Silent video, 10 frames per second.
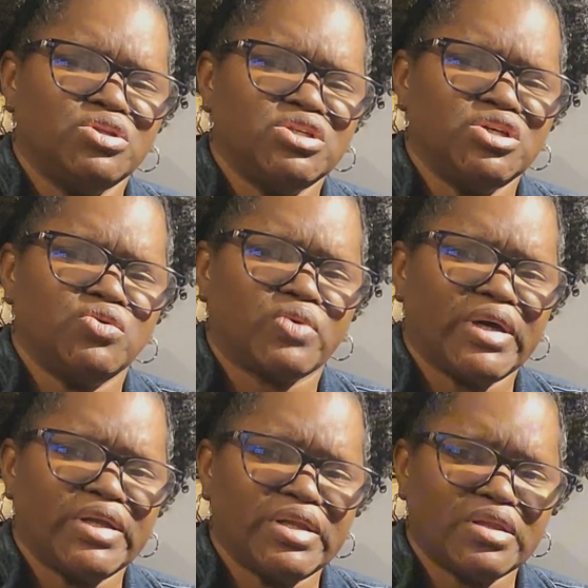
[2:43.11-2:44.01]

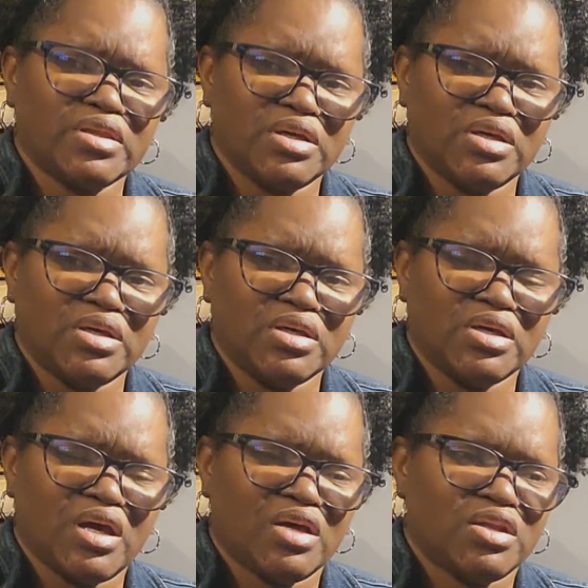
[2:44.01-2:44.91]
degrading thing
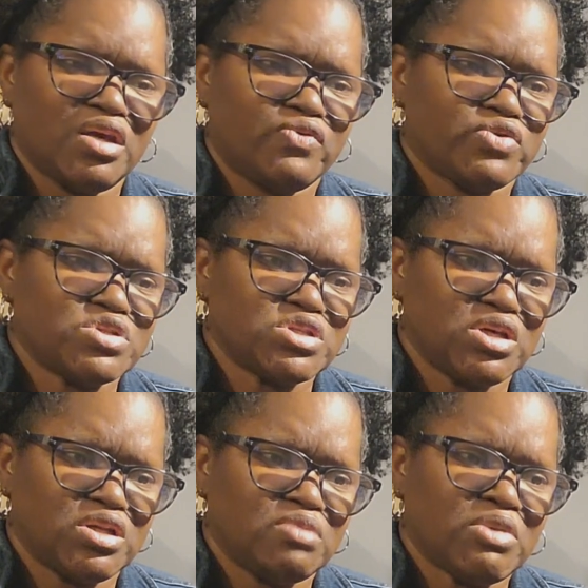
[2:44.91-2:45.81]
I'd ever
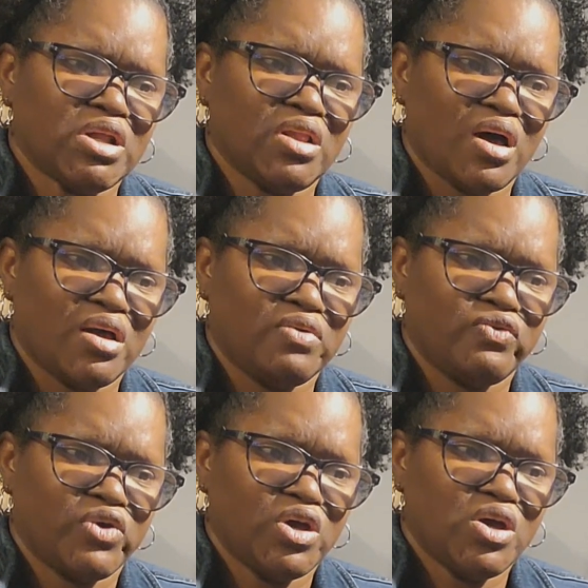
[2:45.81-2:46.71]
seen in my life,
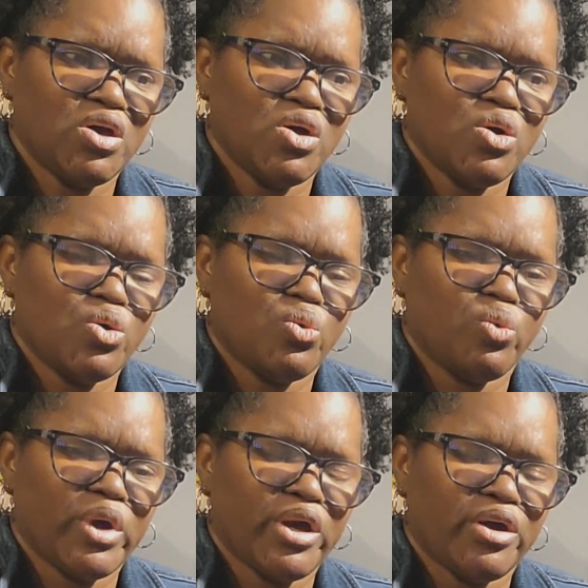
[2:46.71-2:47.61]

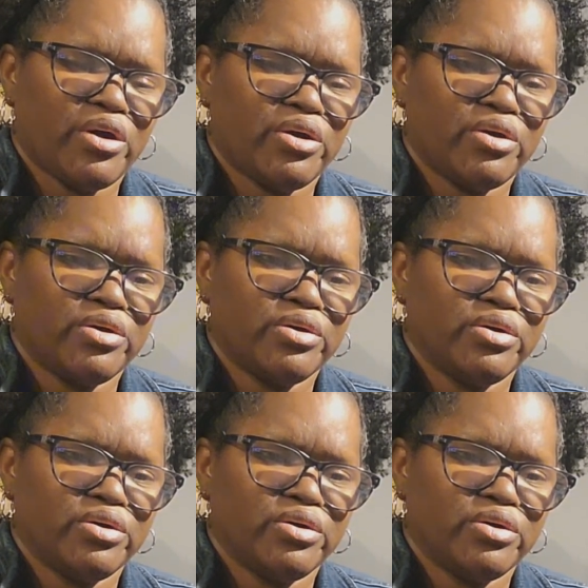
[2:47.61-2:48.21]
where